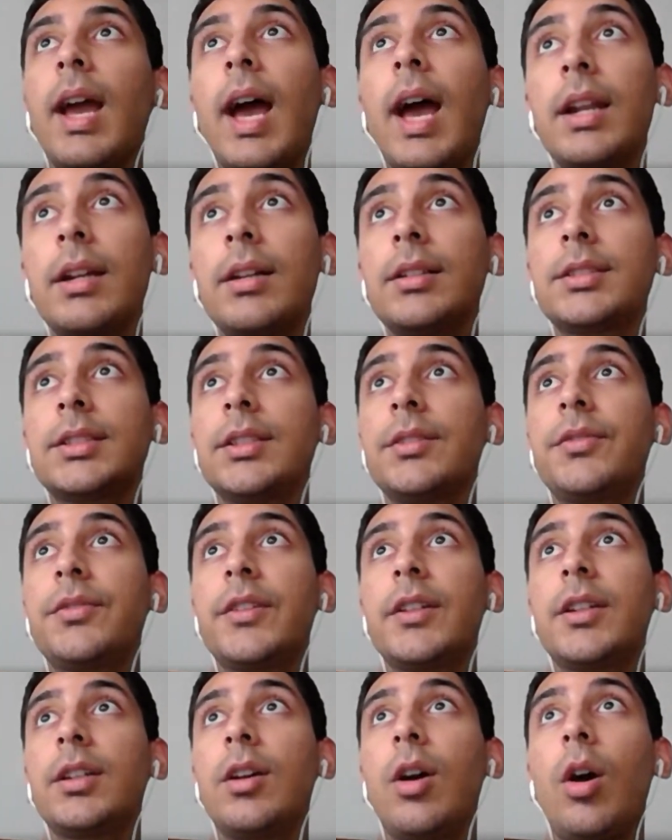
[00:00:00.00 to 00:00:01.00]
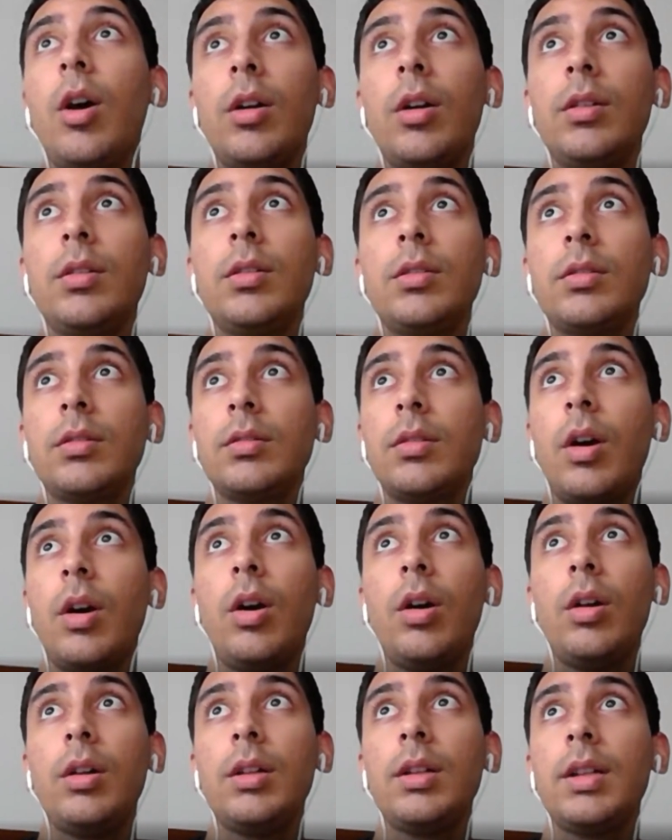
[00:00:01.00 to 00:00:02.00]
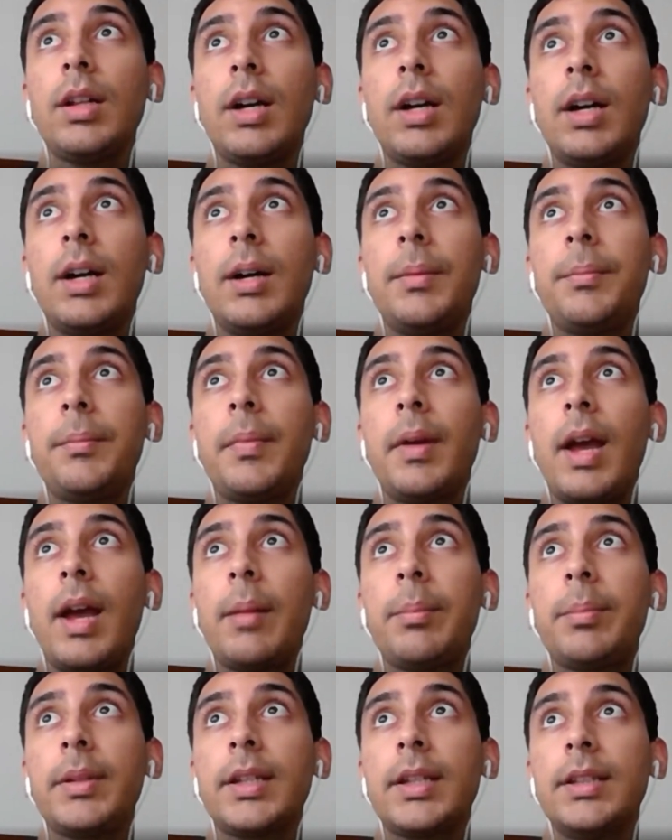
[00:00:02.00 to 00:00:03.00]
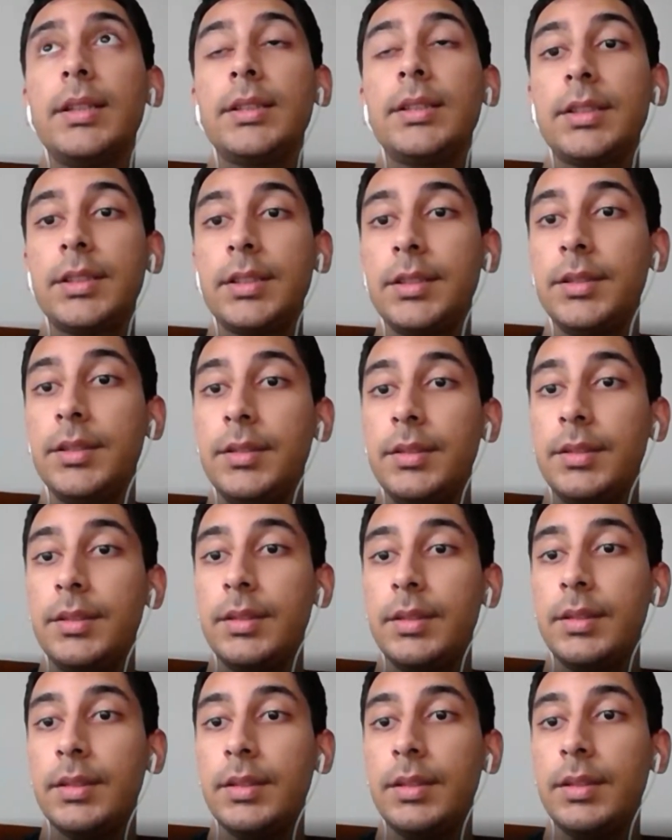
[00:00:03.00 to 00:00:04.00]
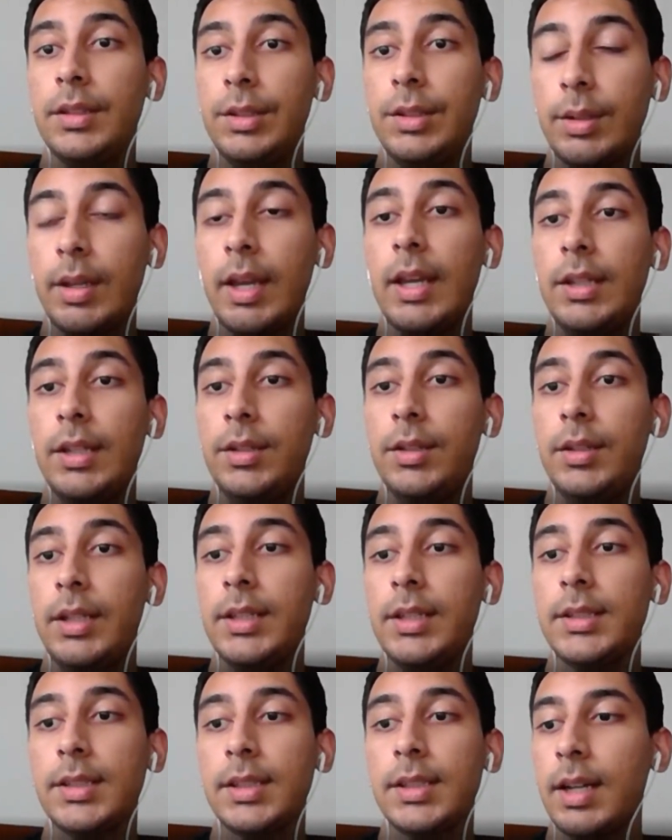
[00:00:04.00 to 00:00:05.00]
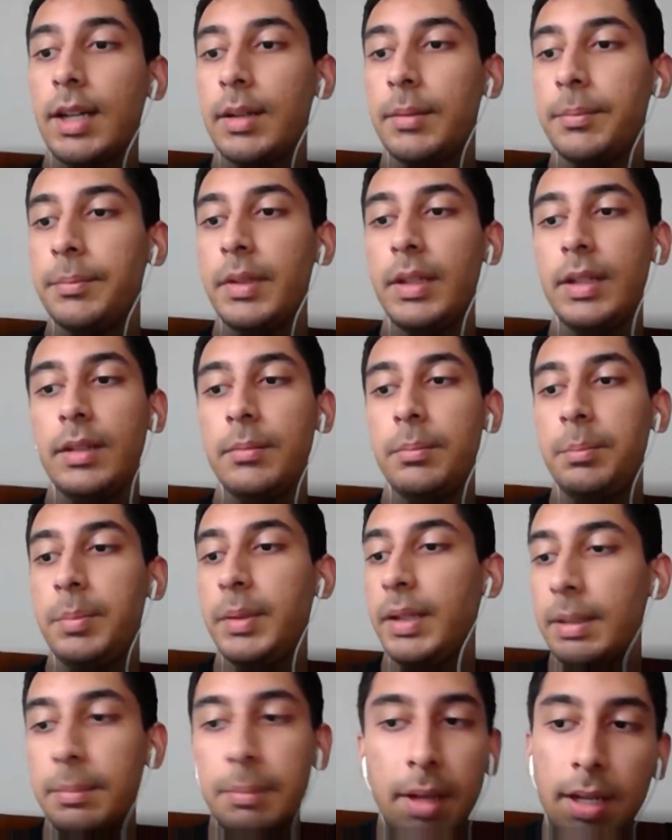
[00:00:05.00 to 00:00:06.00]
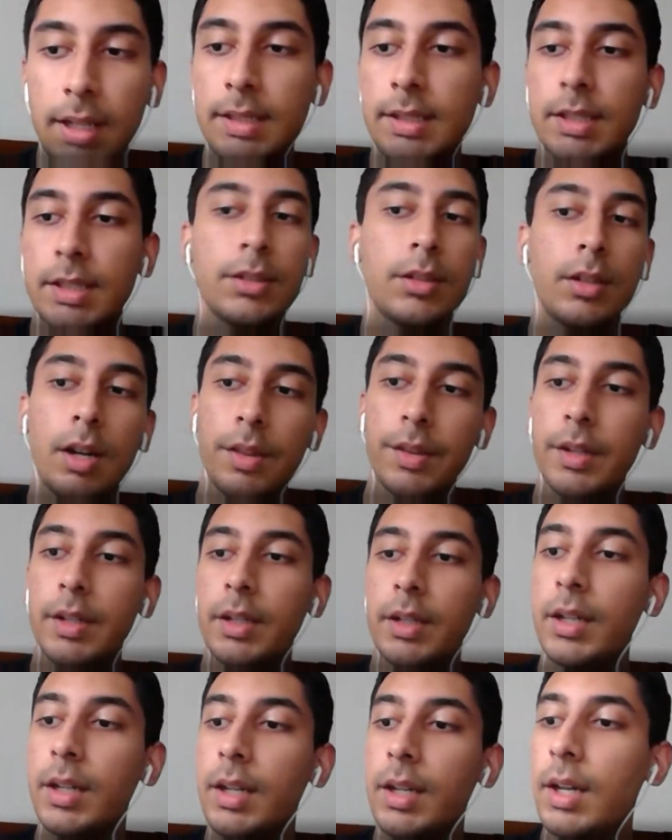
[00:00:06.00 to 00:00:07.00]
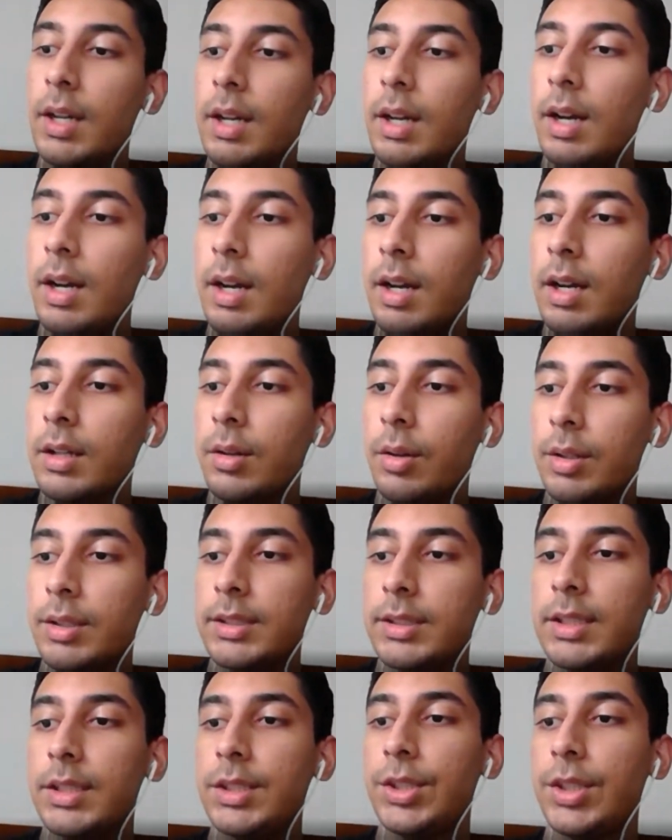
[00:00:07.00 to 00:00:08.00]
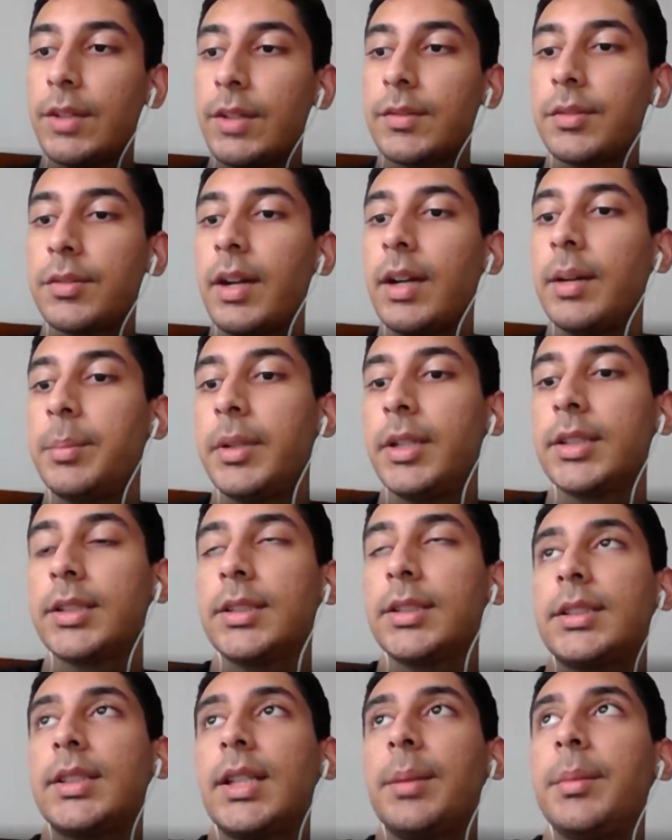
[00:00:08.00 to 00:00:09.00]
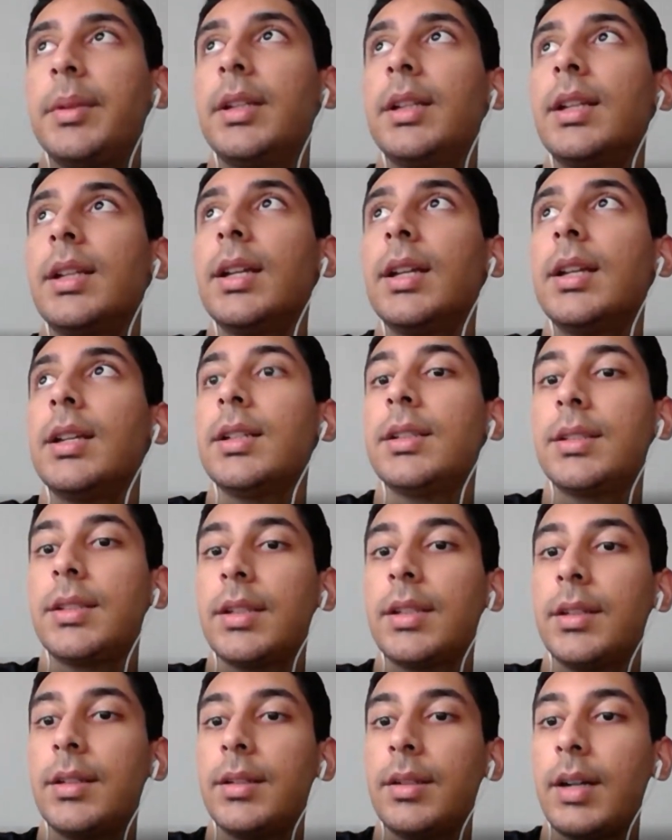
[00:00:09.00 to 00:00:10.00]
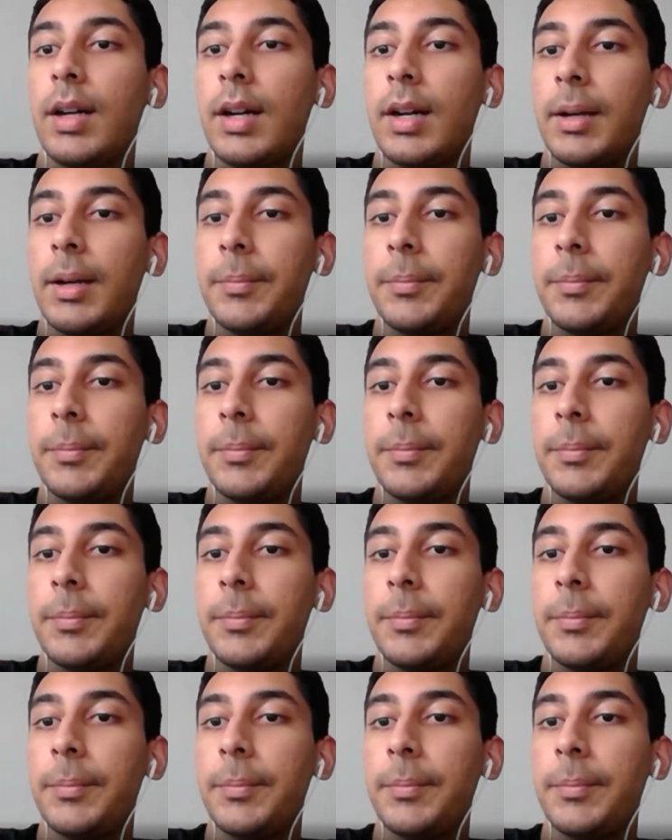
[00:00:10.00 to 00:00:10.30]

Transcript: also for all applicants to UK unis, be it medicine or other courses, you have to write a personal statement. So